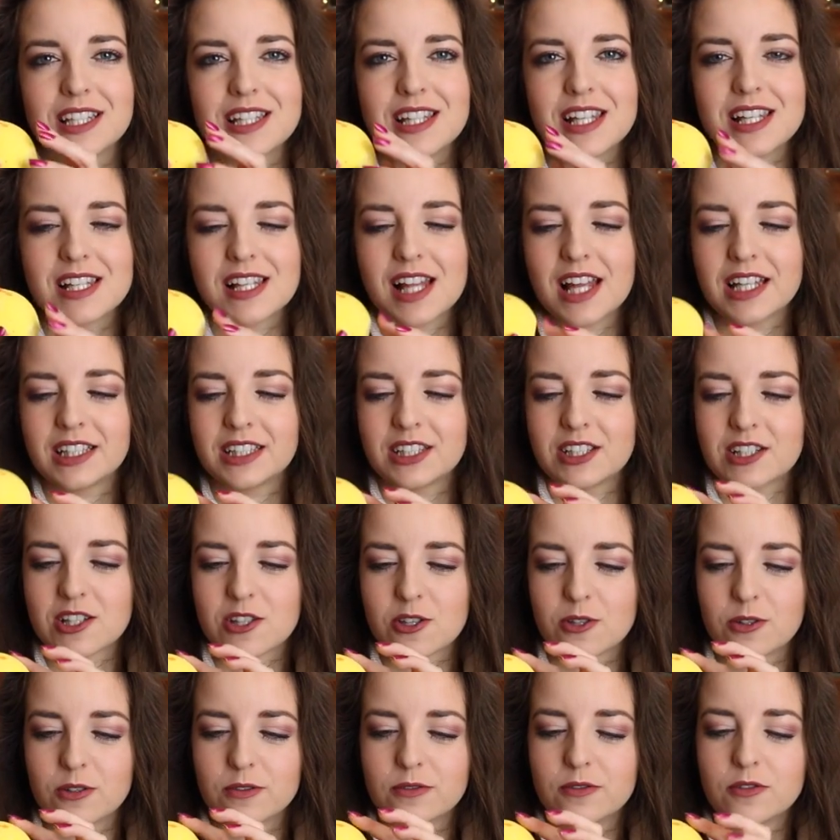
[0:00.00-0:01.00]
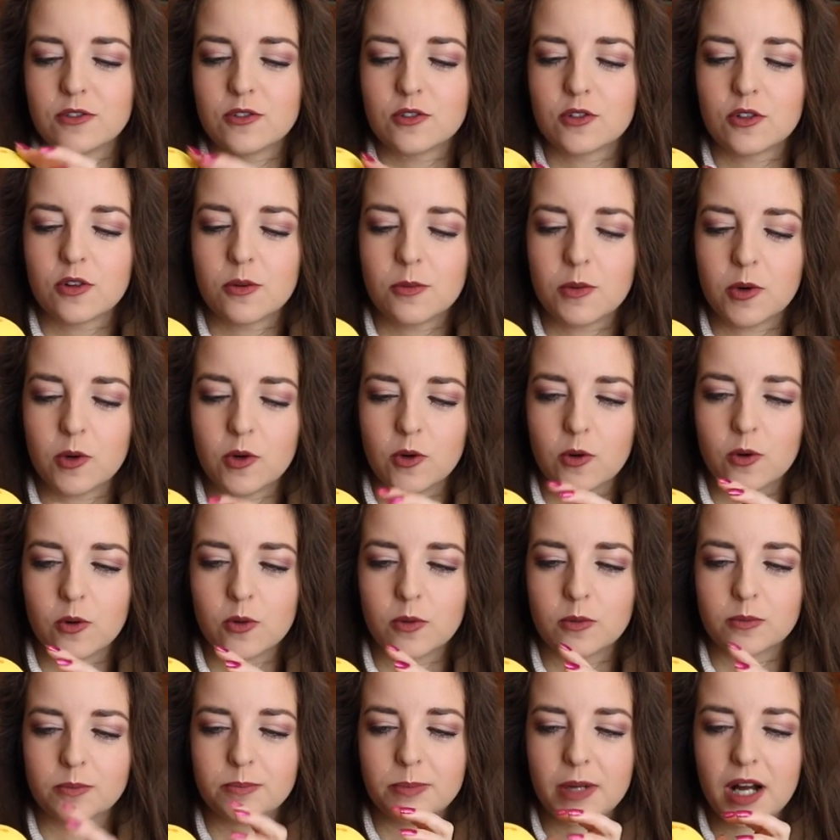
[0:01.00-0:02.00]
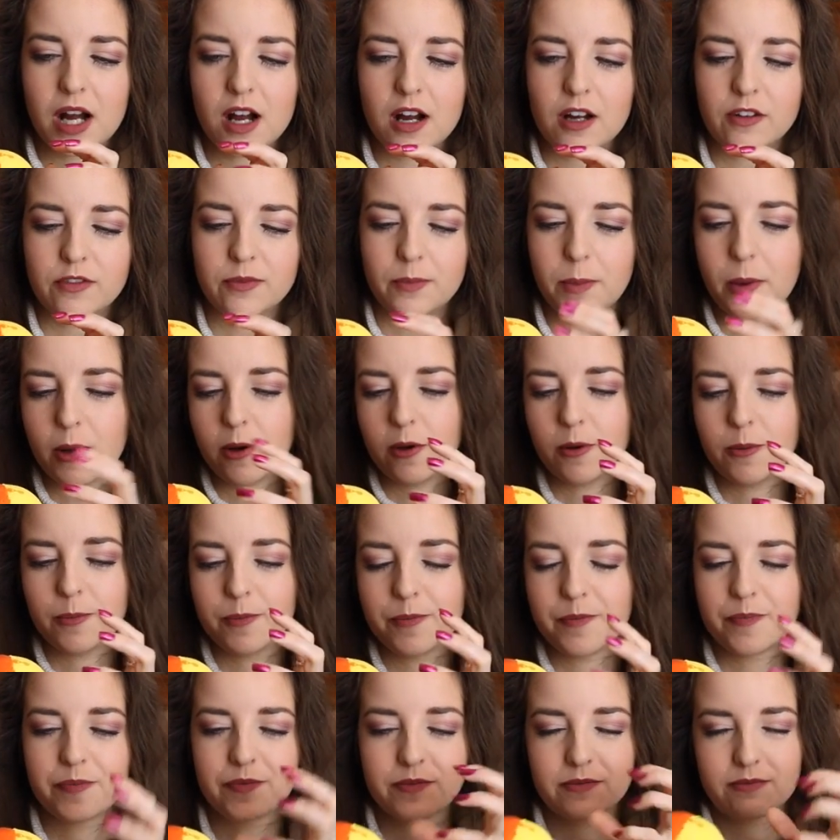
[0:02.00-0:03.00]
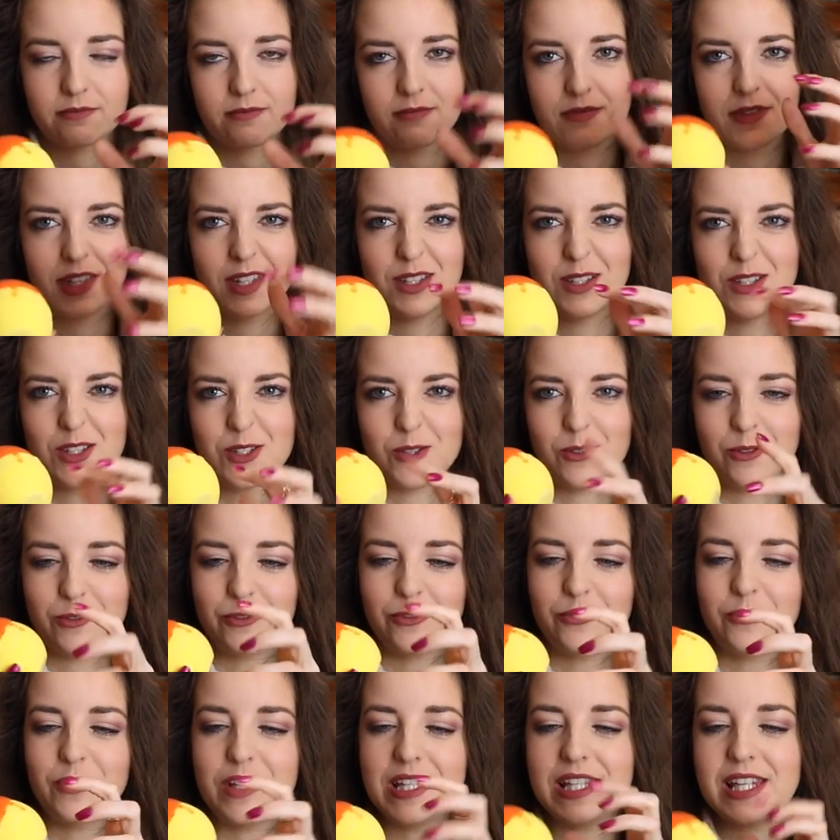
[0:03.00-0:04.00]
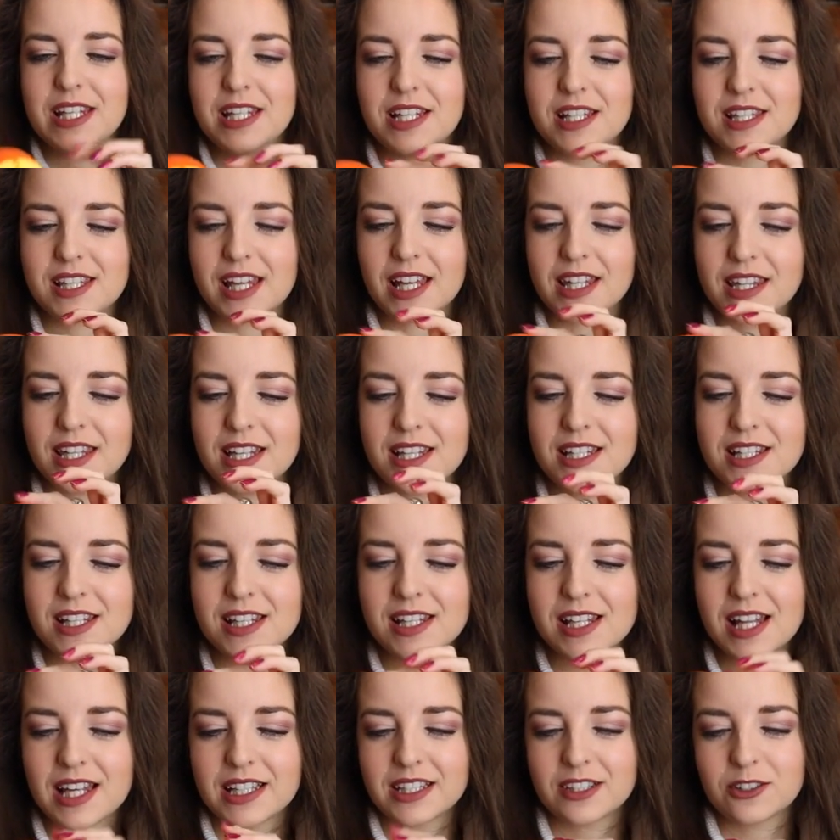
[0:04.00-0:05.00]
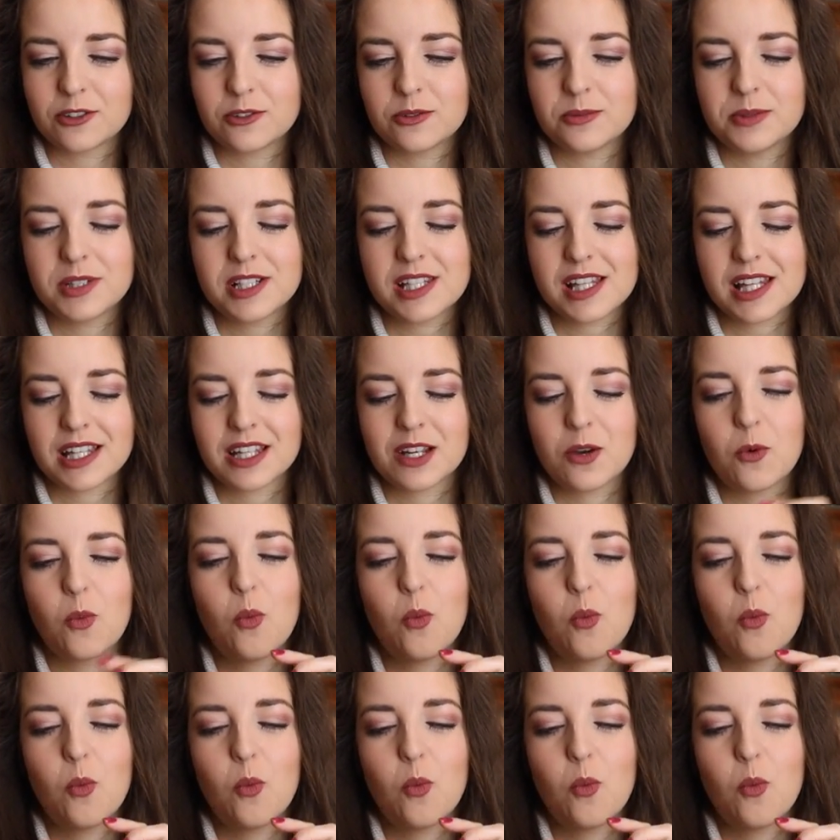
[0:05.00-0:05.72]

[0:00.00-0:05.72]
This is like your sort of normal bath bomb sort of fizziness and this is like almost like a